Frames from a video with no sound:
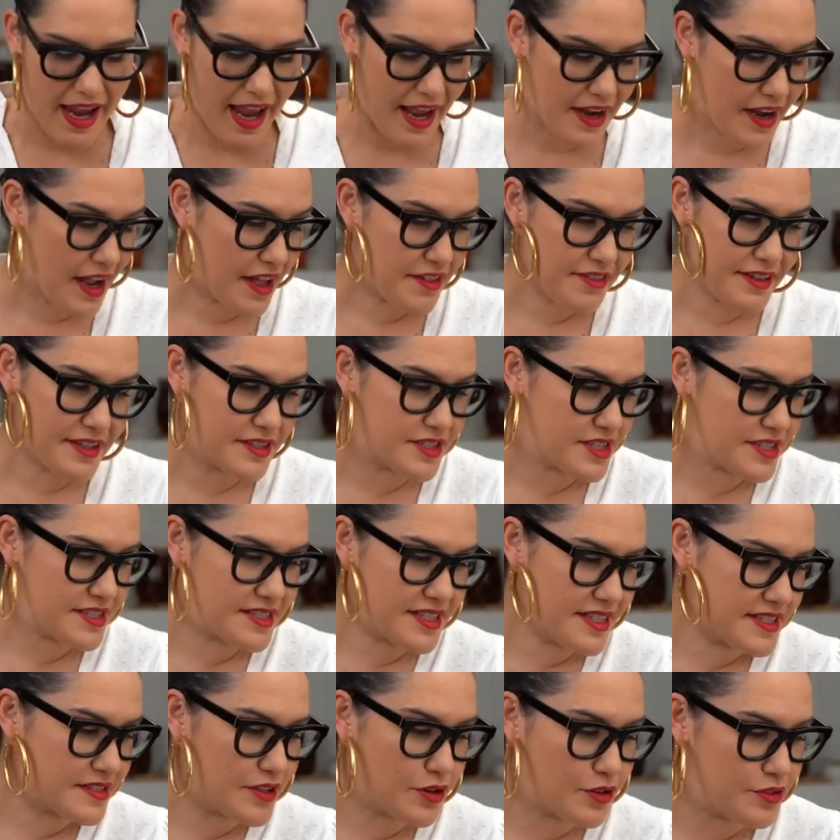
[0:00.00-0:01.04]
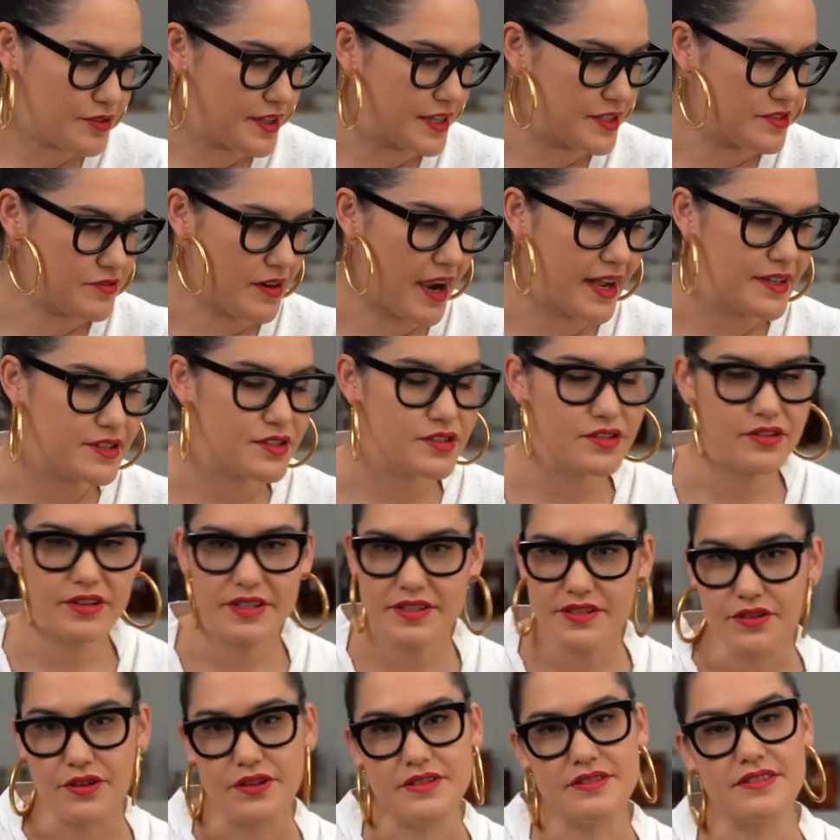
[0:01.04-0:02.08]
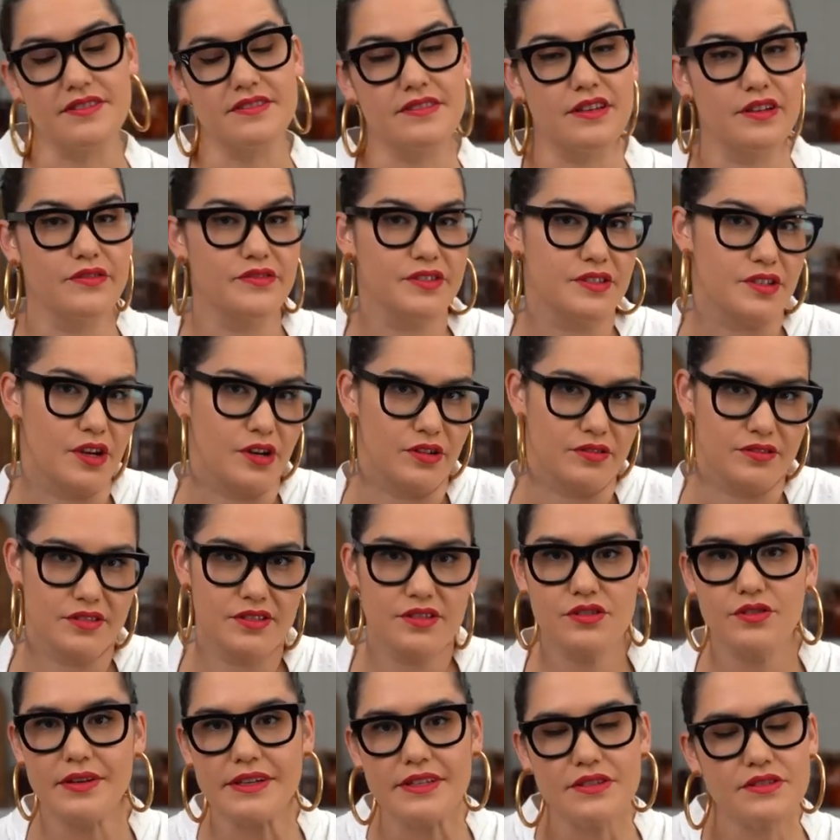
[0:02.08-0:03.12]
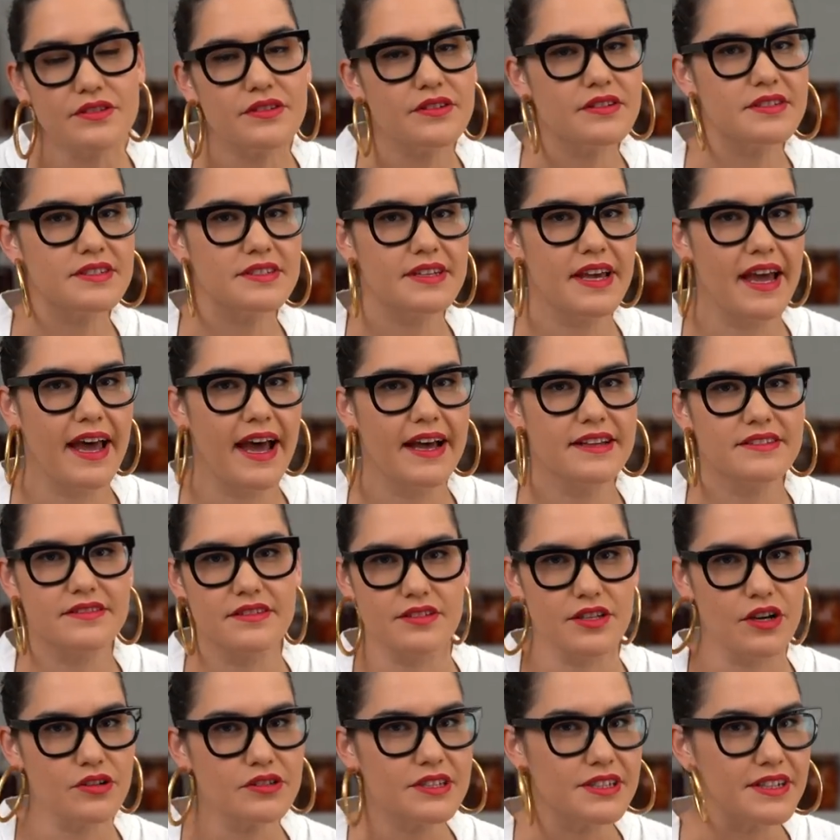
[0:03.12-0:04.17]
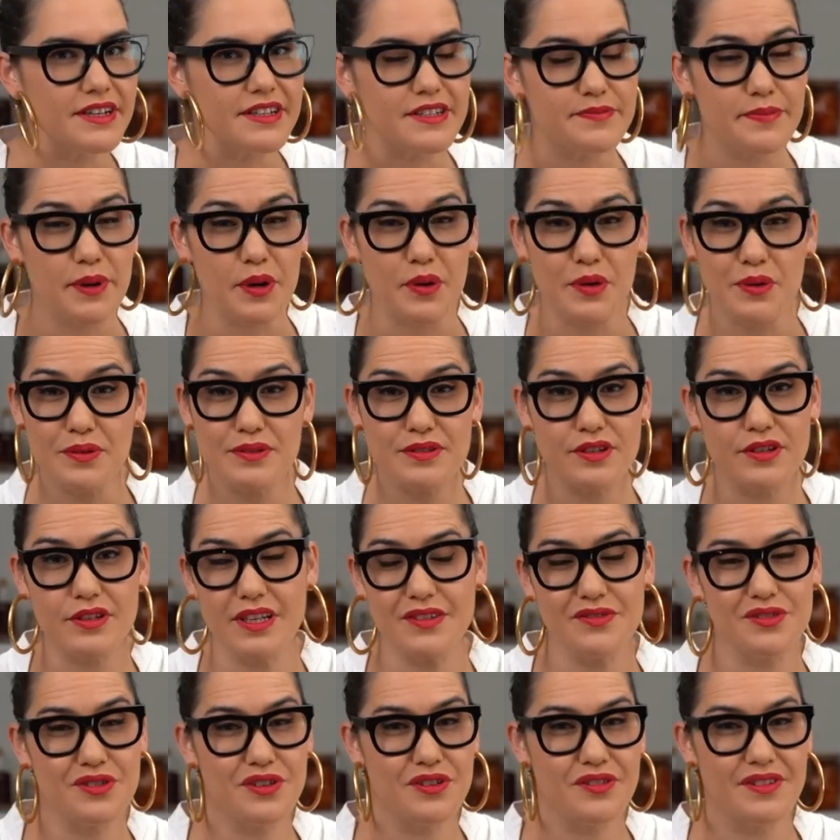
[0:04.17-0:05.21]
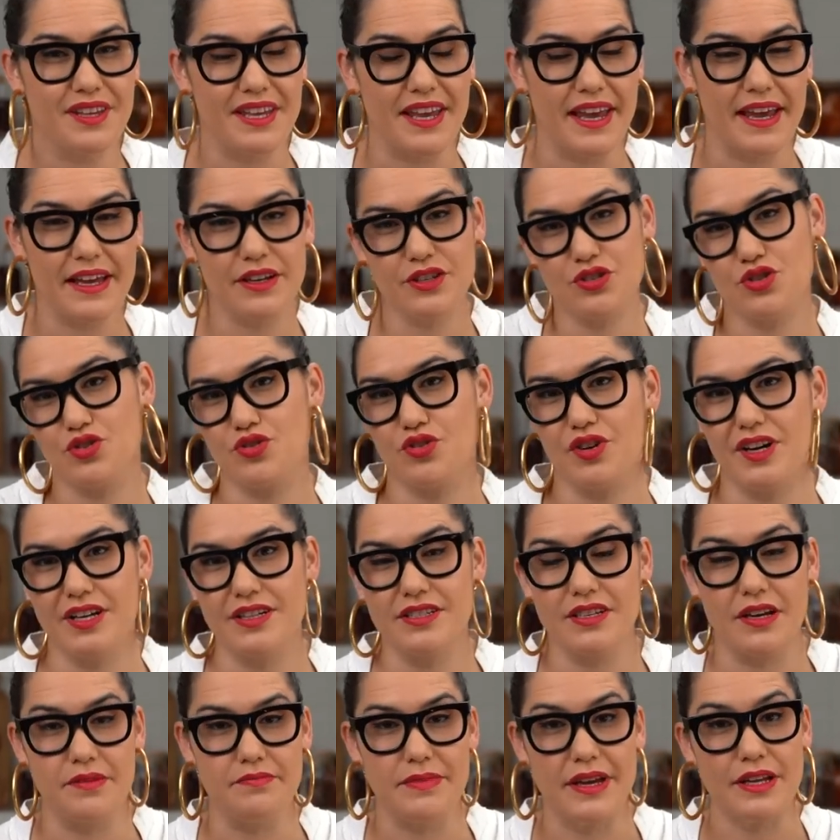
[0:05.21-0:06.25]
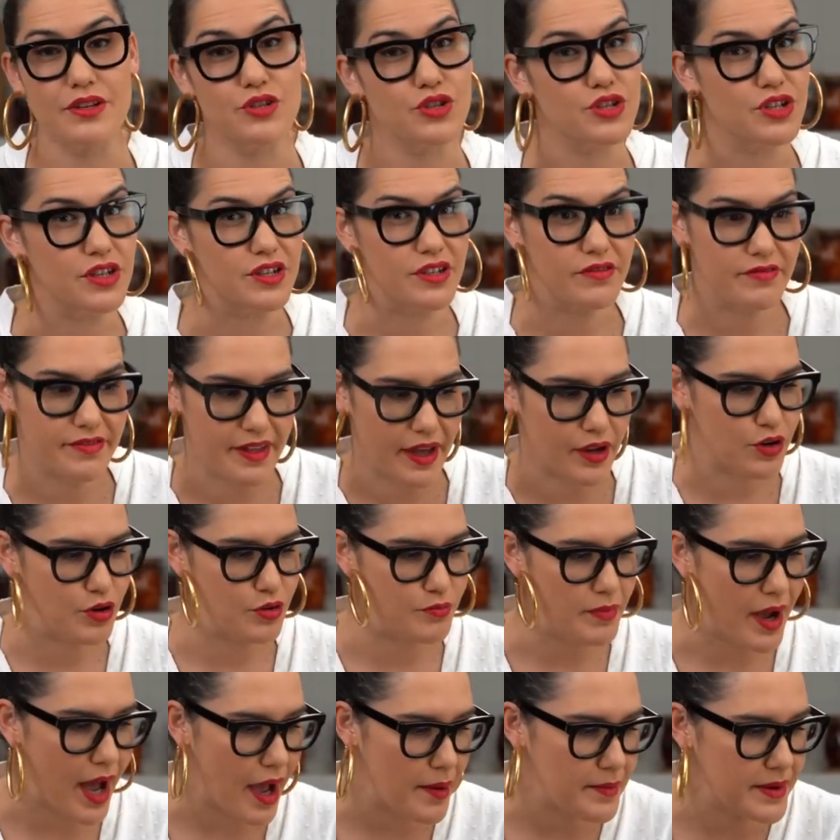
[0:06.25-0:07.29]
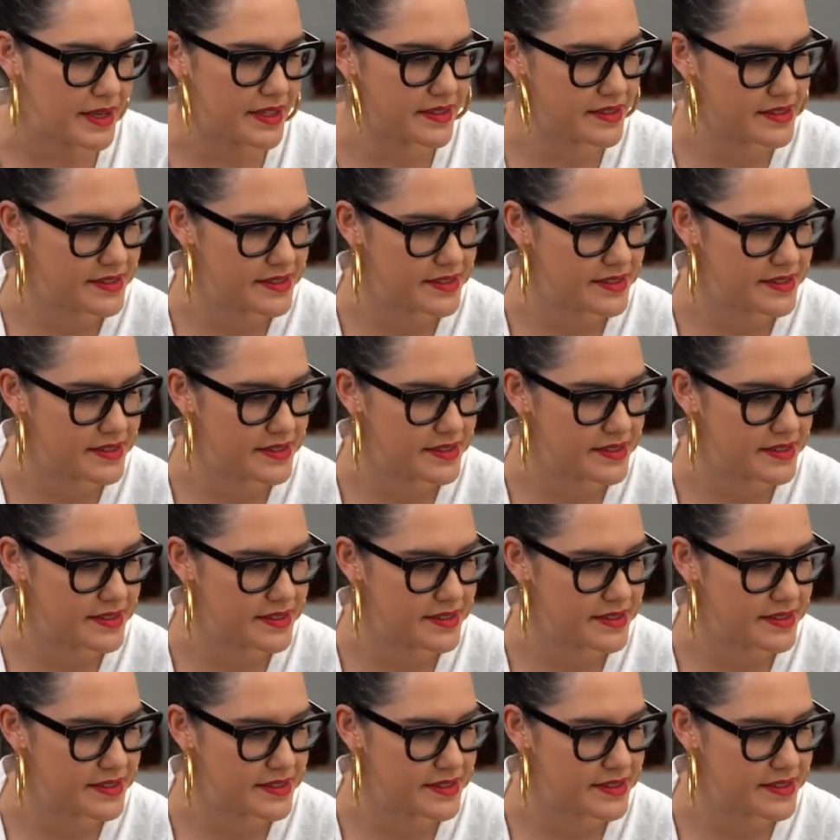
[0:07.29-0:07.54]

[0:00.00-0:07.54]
And I think just these little things, right? Soy sauce instead of salt. Soy sauce adds the saltiness, but also gives you the extra dimension of that umami